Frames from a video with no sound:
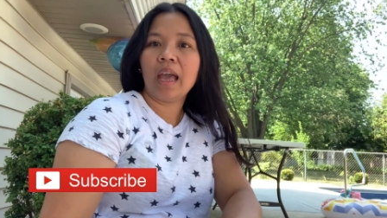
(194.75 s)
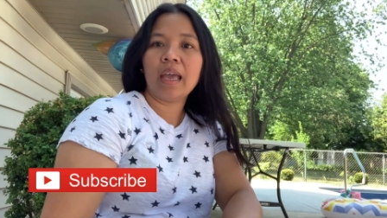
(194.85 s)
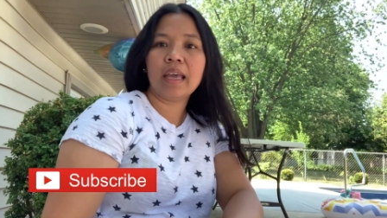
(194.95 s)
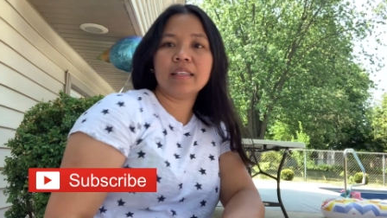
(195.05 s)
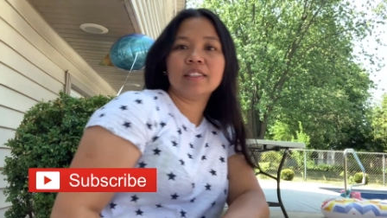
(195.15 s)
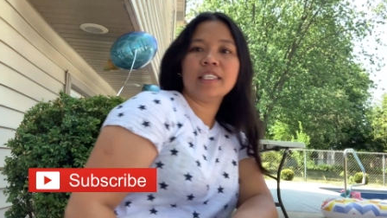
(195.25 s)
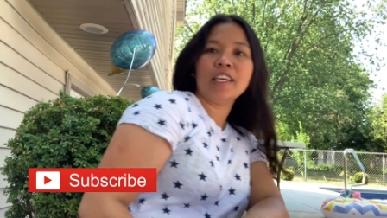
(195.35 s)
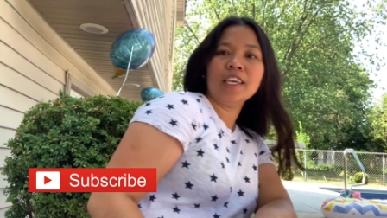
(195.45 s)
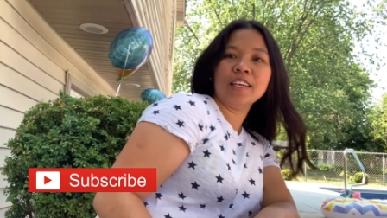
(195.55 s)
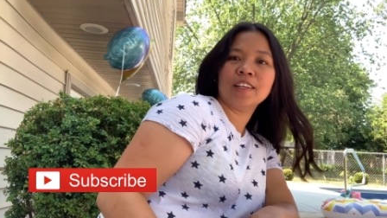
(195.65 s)
And
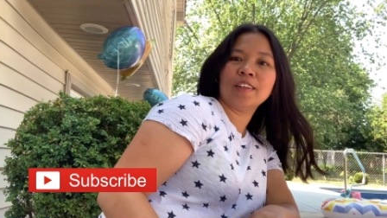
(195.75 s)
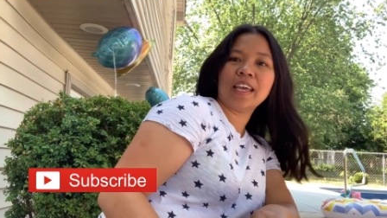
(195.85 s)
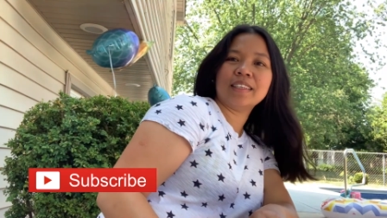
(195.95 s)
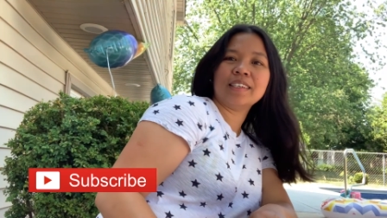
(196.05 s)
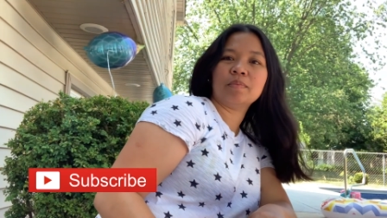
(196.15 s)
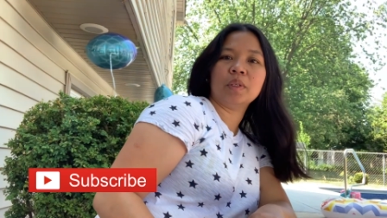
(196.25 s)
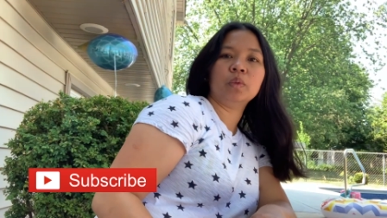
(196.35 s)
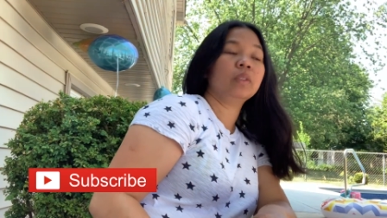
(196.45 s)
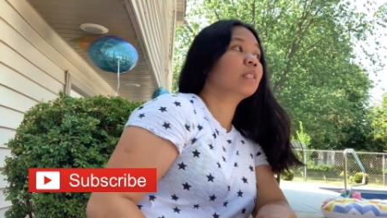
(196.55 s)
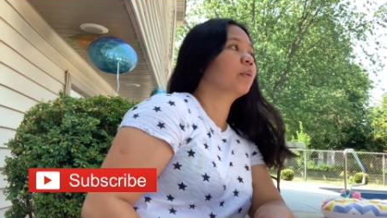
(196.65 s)
see, look at that
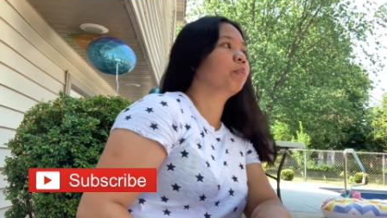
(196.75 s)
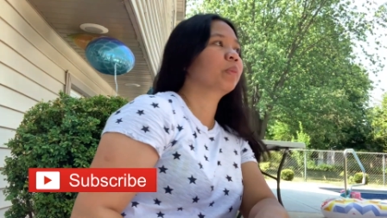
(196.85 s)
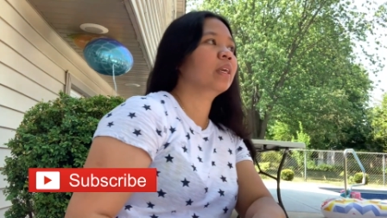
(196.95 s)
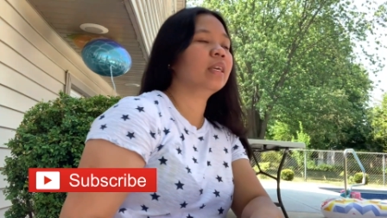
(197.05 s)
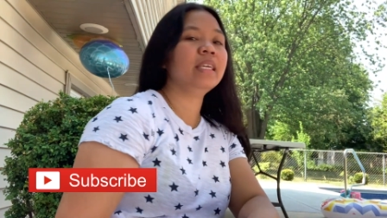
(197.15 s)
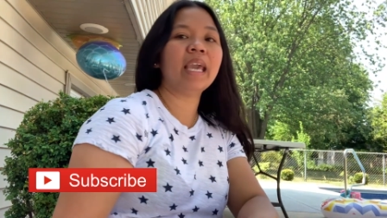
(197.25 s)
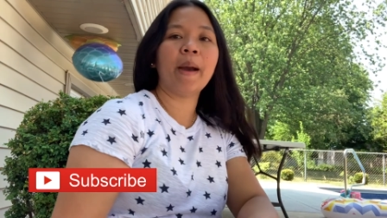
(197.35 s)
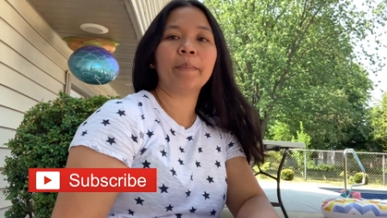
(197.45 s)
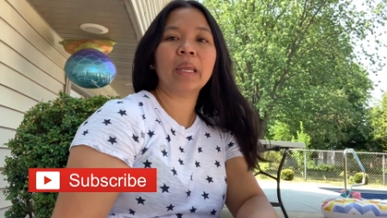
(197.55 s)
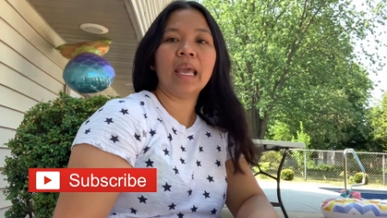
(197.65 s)
balloon.
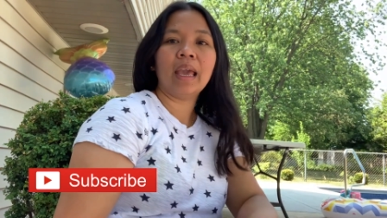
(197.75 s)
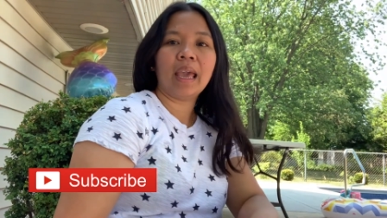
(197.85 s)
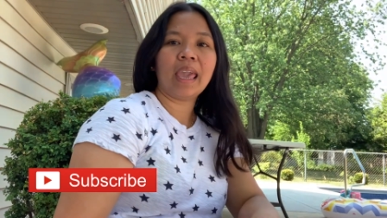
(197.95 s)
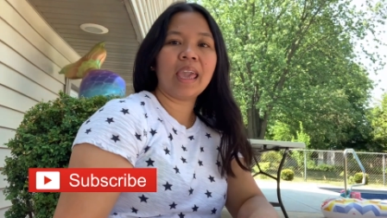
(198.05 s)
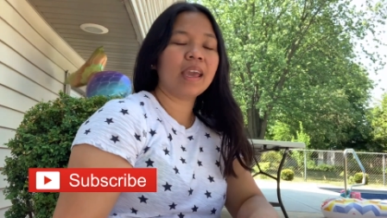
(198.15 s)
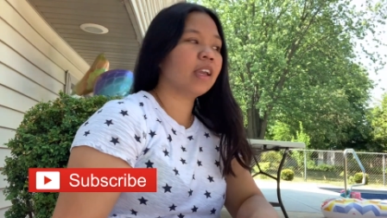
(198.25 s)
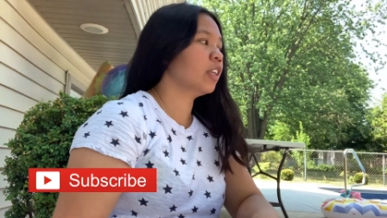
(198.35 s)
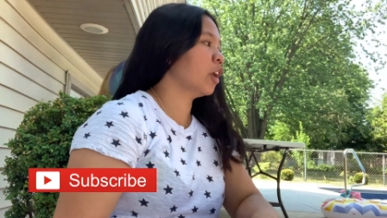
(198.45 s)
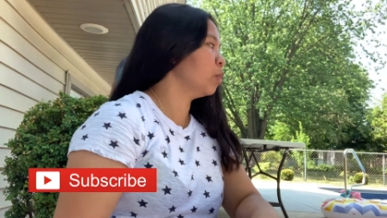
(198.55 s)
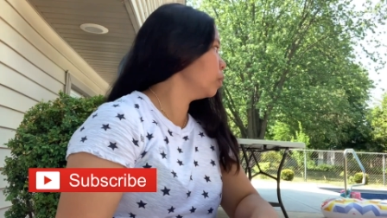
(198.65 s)
Yep. And
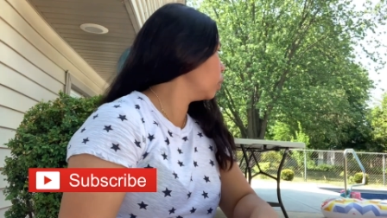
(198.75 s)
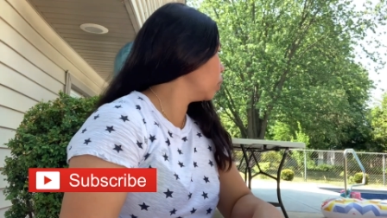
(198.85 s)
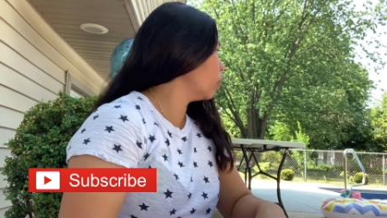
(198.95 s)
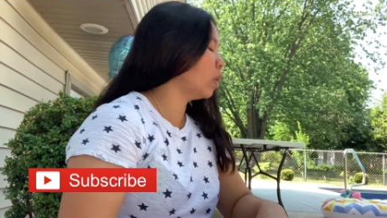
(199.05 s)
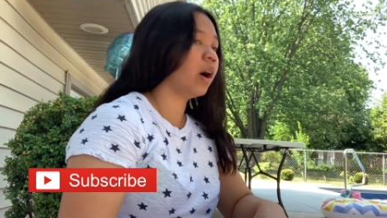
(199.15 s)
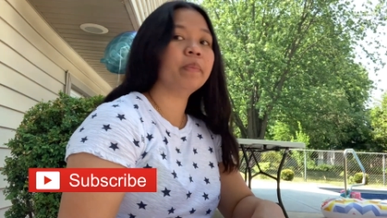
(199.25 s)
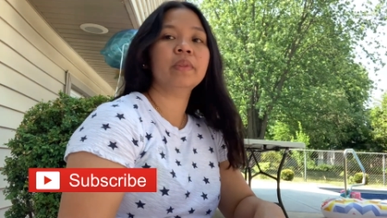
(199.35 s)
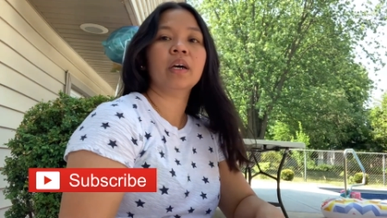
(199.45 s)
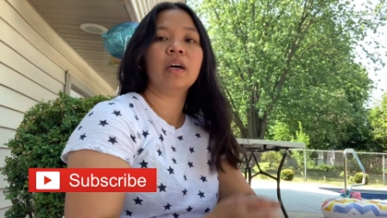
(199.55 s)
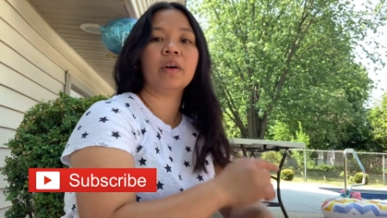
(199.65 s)
I blow up
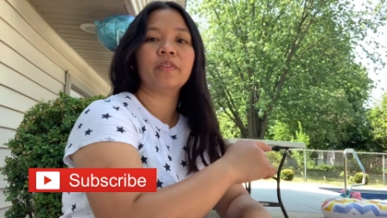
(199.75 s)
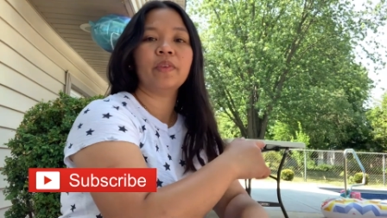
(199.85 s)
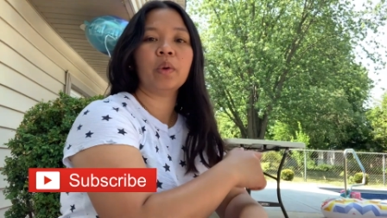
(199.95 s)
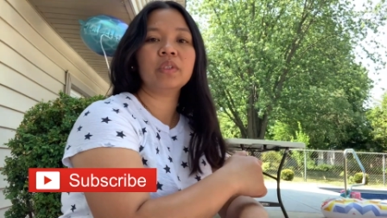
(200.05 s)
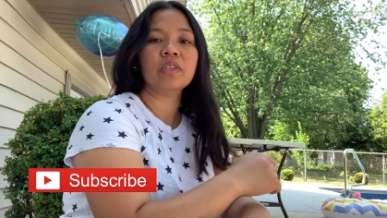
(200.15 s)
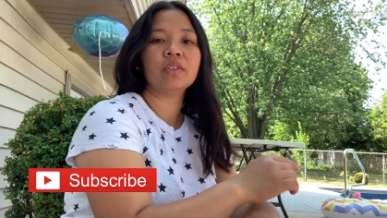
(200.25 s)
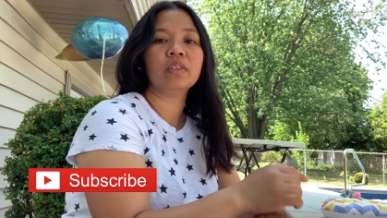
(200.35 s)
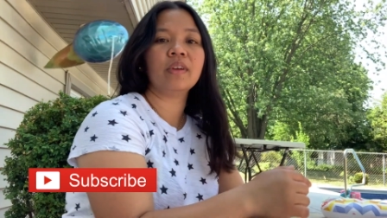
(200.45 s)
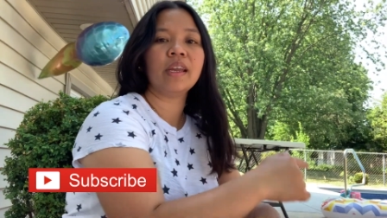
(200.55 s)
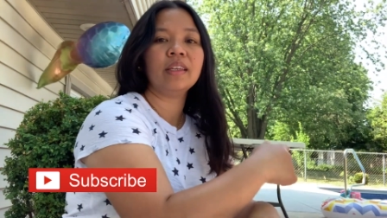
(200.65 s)
the floaties
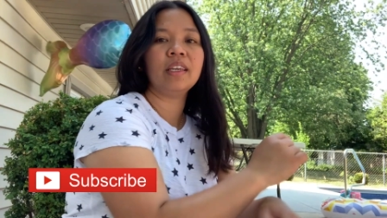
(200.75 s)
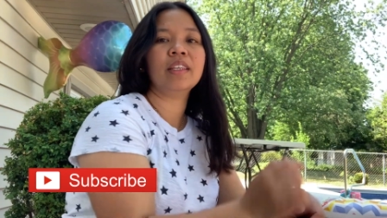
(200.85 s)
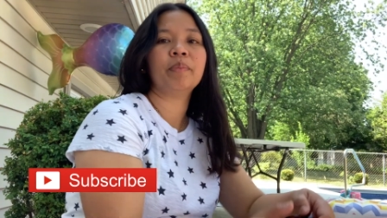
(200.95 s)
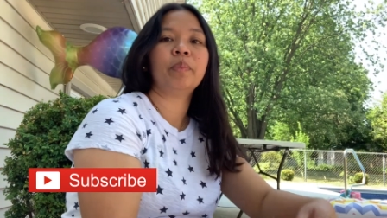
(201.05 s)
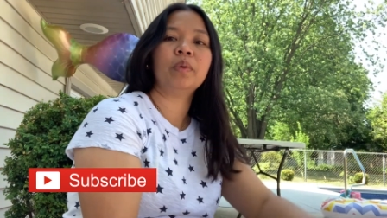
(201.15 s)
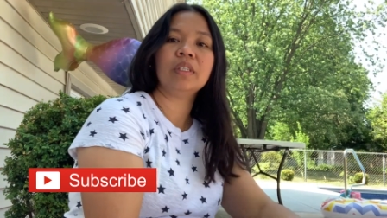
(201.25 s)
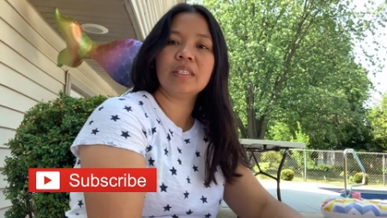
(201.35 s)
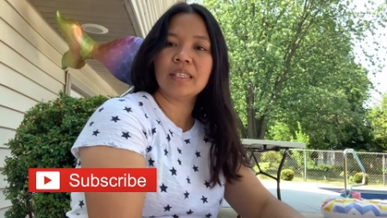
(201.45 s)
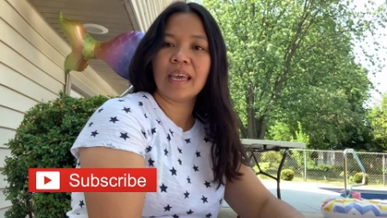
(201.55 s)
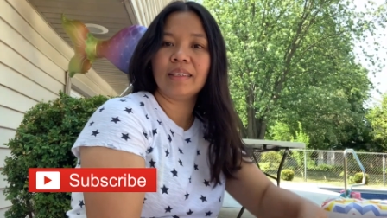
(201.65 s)
already. The pool
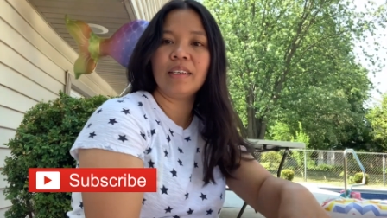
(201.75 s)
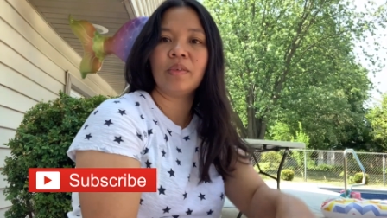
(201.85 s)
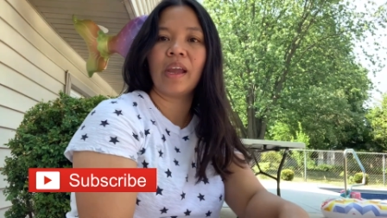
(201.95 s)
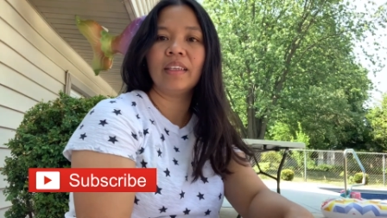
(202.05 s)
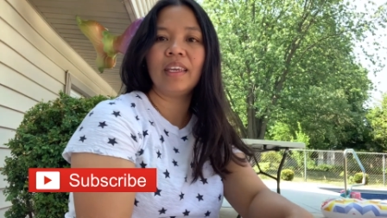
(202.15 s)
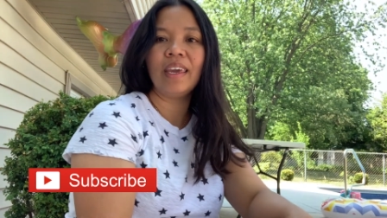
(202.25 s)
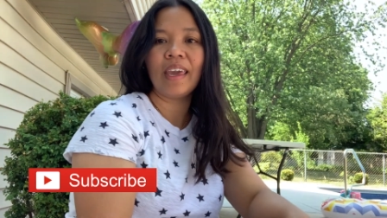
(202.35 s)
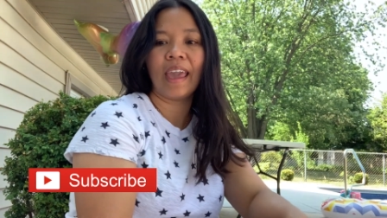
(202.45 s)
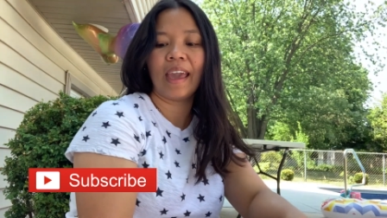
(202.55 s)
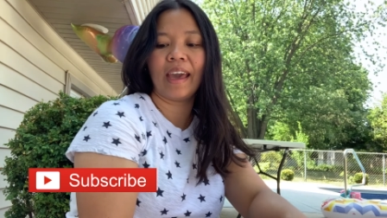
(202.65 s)
is getting ready.
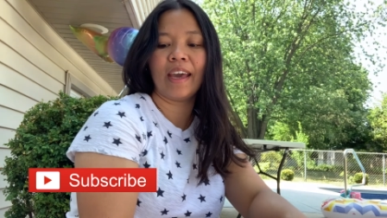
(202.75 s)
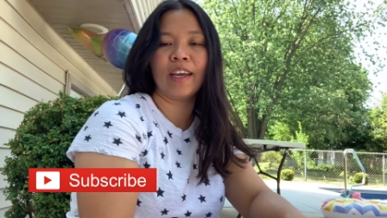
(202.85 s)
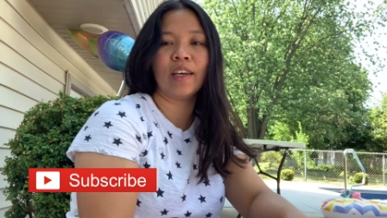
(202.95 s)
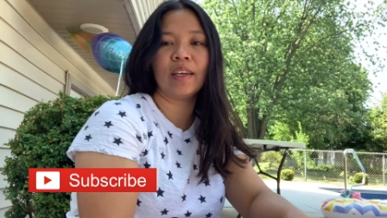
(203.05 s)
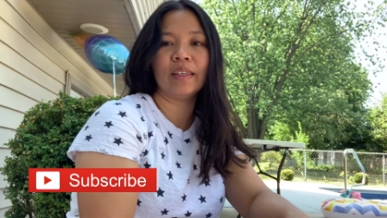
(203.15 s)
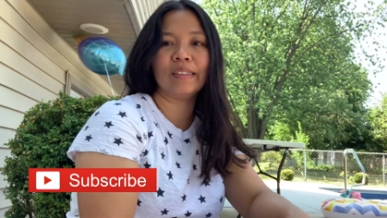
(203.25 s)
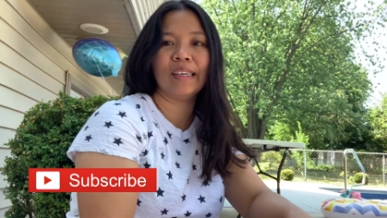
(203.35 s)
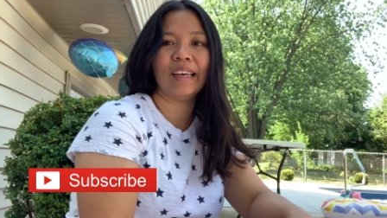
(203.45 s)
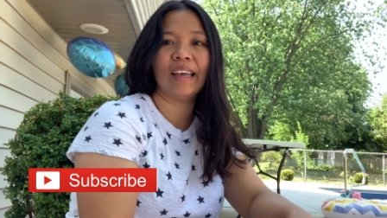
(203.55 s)
And